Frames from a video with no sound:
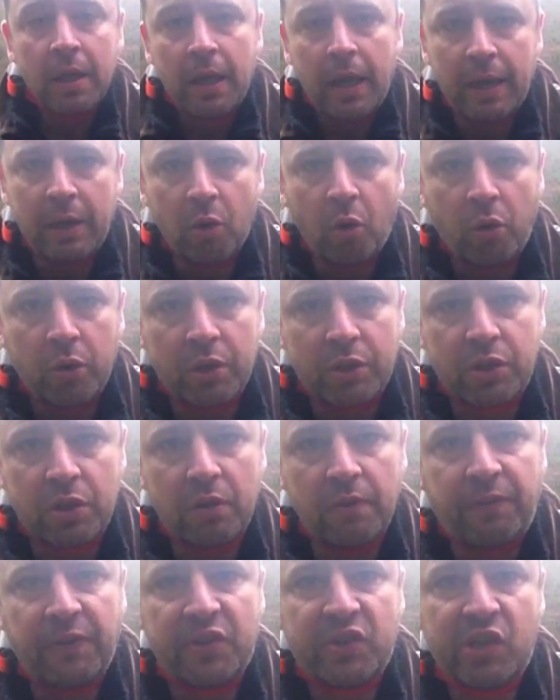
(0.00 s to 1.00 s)
in order
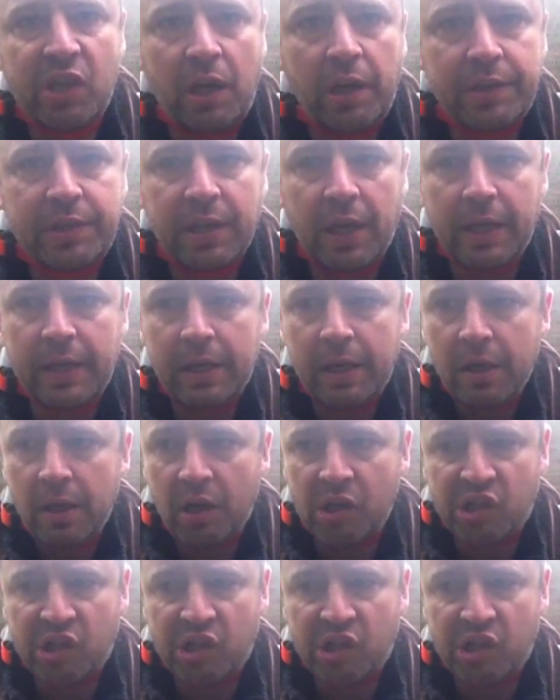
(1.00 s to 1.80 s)
to facilitate a